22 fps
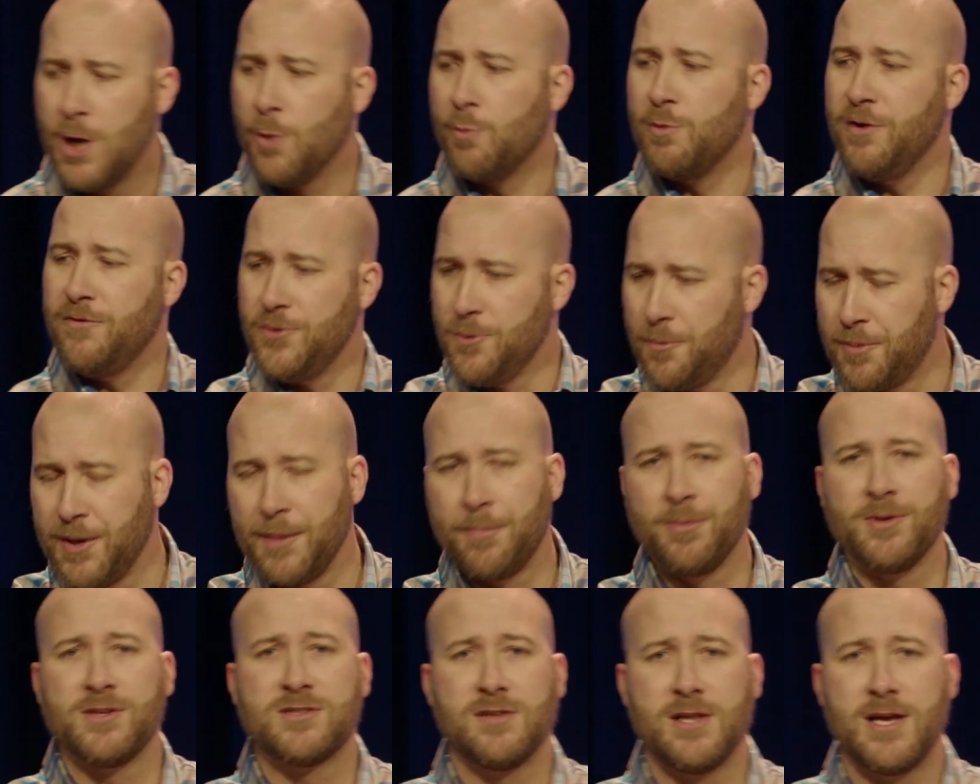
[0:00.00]
We view
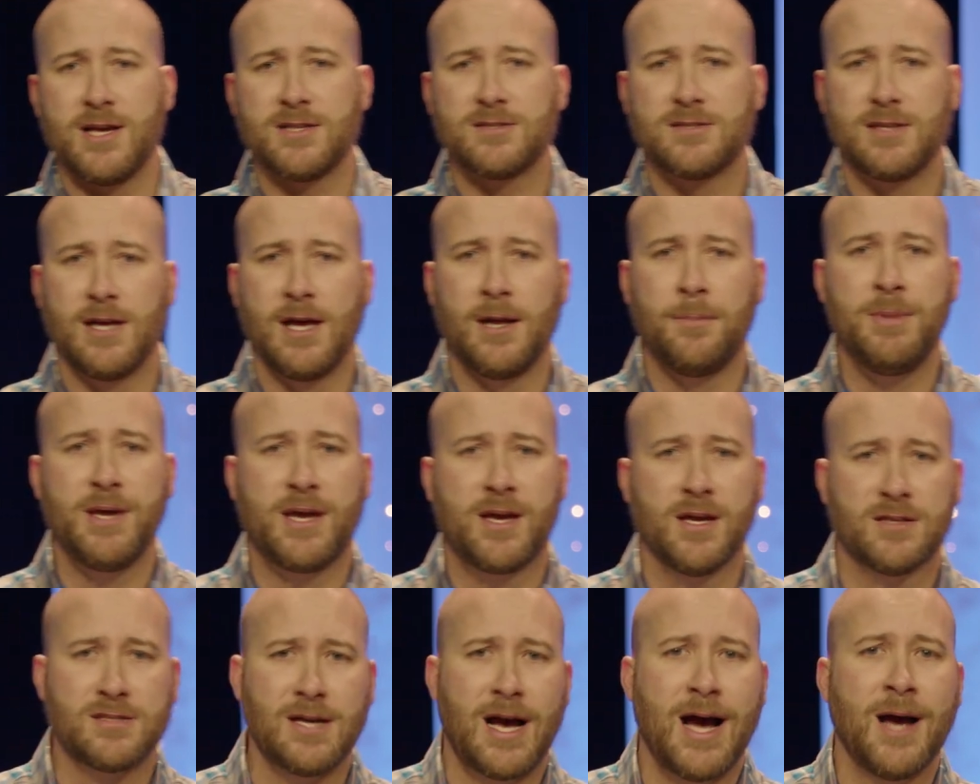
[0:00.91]
people as less than
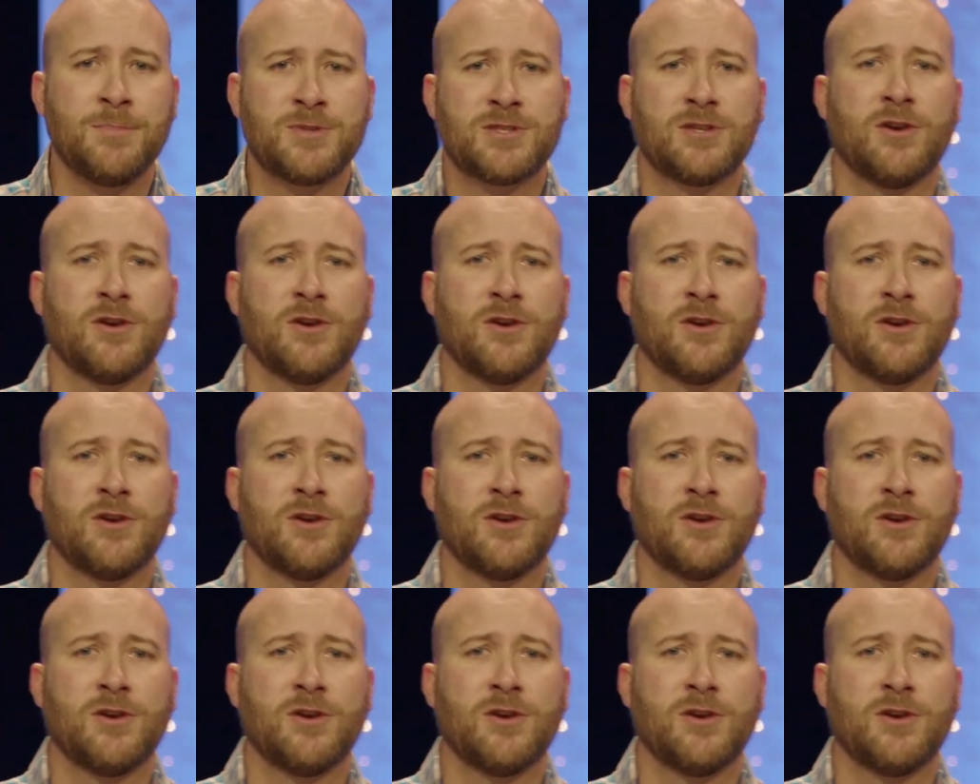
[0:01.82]
because I'm